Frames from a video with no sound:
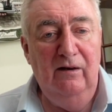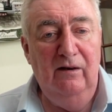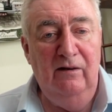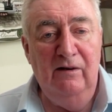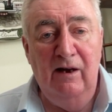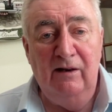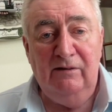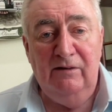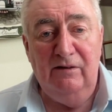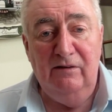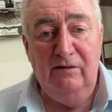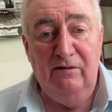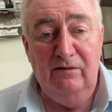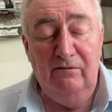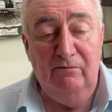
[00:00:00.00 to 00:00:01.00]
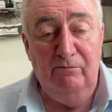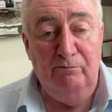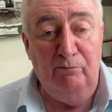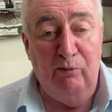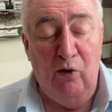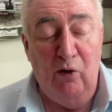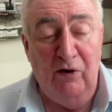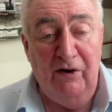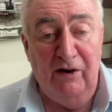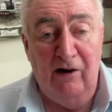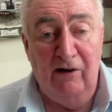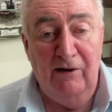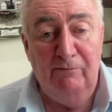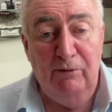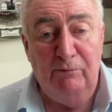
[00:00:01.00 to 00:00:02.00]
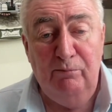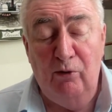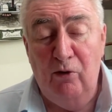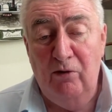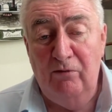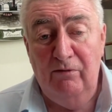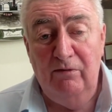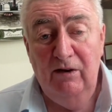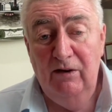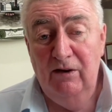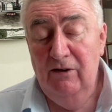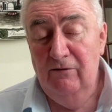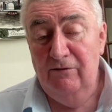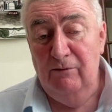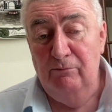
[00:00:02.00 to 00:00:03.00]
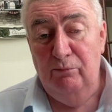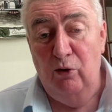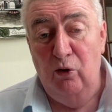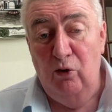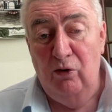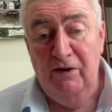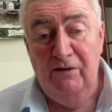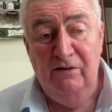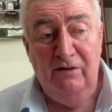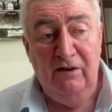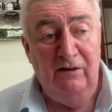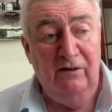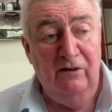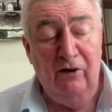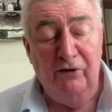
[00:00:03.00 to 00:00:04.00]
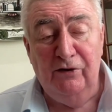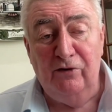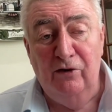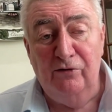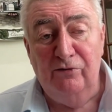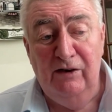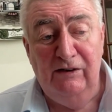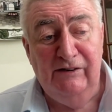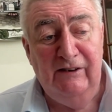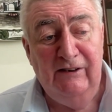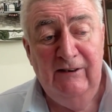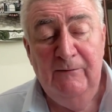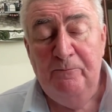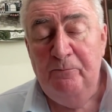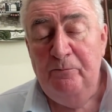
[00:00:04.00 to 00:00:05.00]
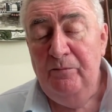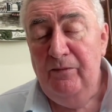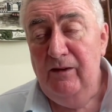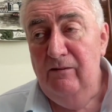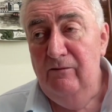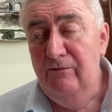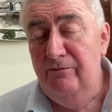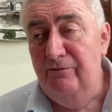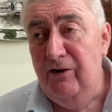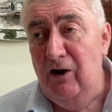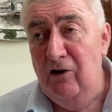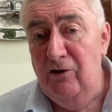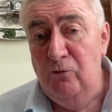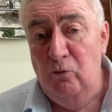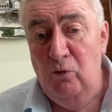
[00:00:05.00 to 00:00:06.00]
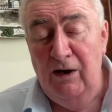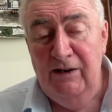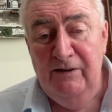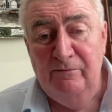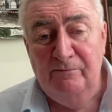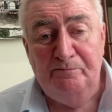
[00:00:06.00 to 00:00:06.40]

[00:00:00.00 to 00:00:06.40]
not born in Ireland, but born from Poland and other countries far and wide.